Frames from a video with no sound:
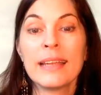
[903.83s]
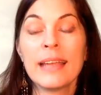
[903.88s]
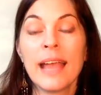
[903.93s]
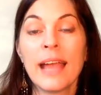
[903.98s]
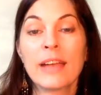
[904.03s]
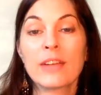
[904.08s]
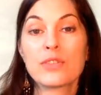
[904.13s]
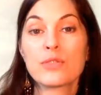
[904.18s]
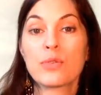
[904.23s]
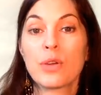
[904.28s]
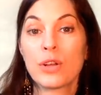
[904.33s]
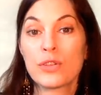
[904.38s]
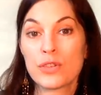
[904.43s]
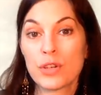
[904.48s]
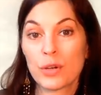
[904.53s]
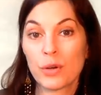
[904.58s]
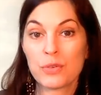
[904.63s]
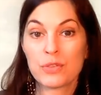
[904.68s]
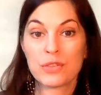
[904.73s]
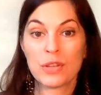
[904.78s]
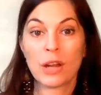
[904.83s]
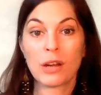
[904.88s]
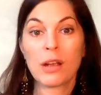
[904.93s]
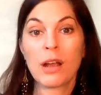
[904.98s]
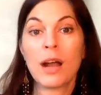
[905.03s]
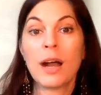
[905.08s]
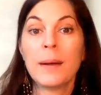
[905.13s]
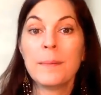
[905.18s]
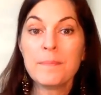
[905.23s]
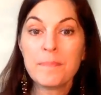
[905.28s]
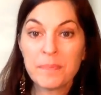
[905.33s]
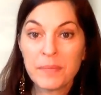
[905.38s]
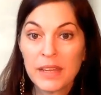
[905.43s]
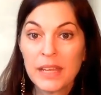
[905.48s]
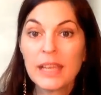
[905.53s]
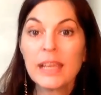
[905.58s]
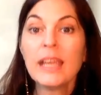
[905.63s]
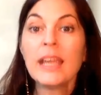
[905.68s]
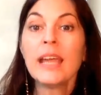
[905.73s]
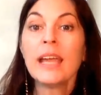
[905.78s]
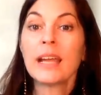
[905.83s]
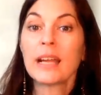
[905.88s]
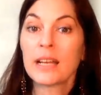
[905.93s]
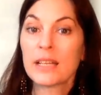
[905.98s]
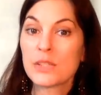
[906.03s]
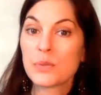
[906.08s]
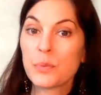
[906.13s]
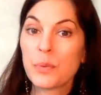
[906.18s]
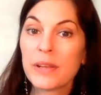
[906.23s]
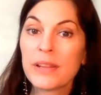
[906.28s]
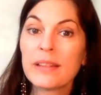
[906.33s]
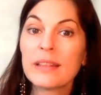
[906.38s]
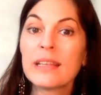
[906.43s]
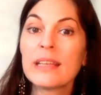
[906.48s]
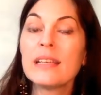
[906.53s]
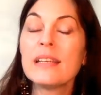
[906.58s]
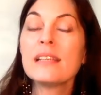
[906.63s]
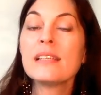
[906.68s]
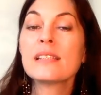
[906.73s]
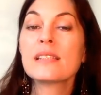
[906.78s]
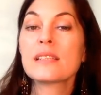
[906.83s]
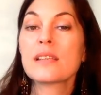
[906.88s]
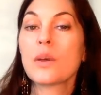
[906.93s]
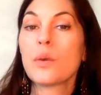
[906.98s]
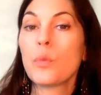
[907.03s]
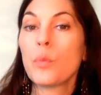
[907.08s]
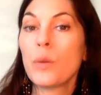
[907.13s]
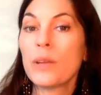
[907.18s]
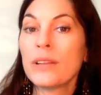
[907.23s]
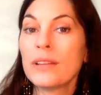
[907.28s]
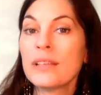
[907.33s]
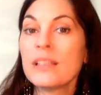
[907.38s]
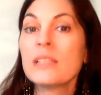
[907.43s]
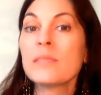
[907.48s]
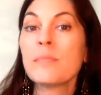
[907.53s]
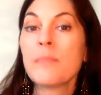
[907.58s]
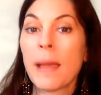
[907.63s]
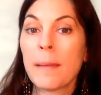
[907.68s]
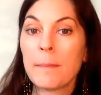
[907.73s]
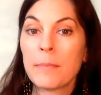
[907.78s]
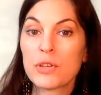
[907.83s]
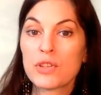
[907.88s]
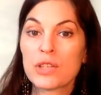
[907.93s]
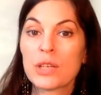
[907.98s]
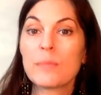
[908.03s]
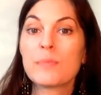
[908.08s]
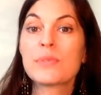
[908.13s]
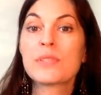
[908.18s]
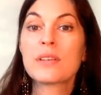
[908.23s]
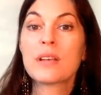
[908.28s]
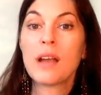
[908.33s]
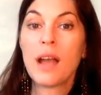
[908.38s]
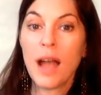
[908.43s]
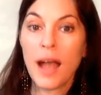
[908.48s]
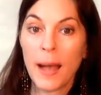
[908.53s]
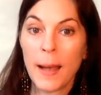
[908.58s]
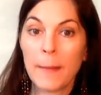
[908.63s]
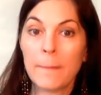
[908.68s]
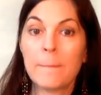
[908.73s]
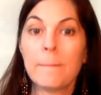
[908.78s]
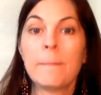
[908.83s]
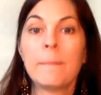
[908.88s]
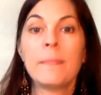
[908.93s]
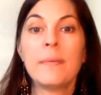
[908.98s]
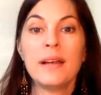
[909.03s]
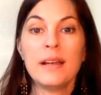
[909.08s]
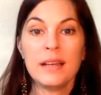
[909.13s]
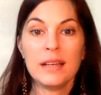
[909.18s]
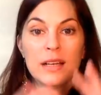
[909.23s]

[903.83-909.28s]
at astrologercoach.com. Because with these memberships come